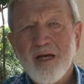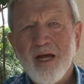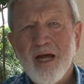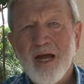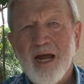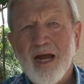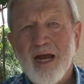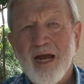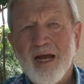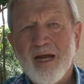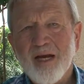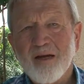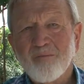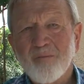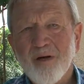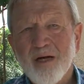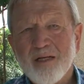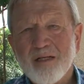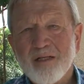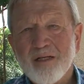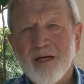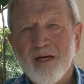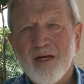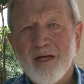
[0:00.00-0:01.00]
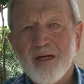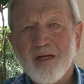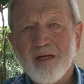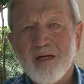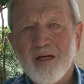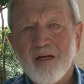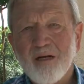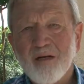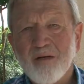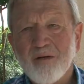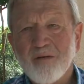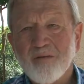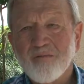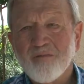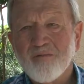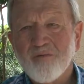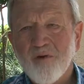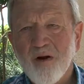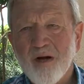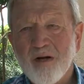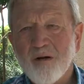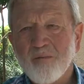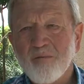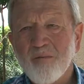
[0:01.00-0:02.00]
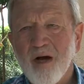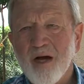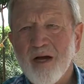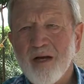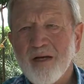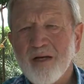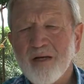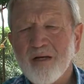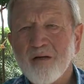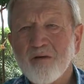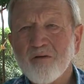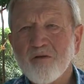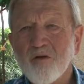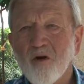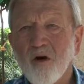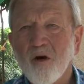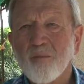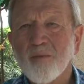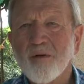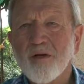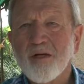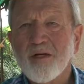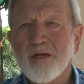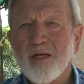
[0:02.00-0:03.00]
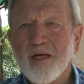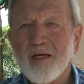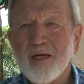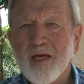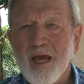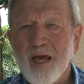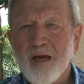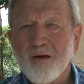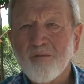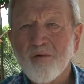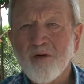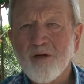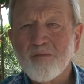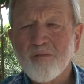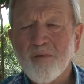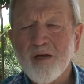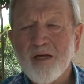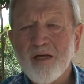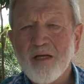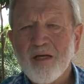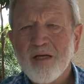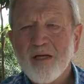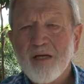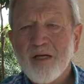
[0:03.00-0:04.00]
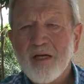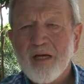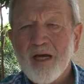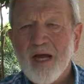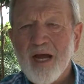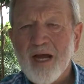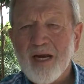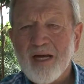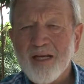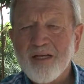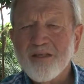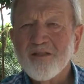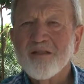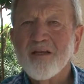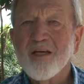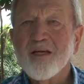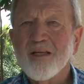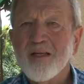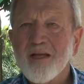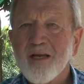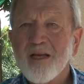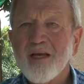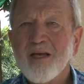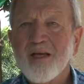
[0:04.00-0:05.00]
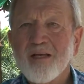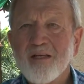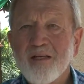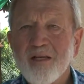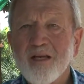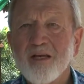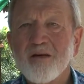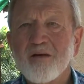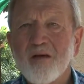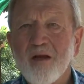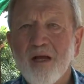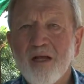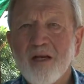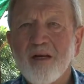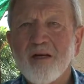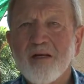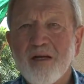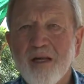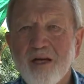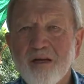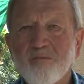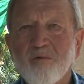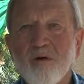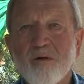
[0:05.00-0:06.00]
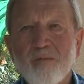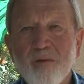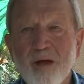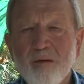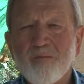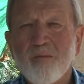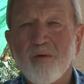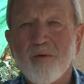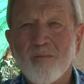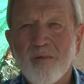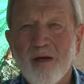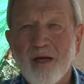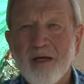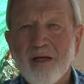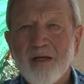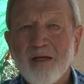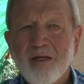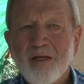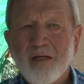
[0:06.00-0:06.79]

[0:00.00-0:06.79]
But a friend of mine that interpreted, he came with me, and he said that he did remember me.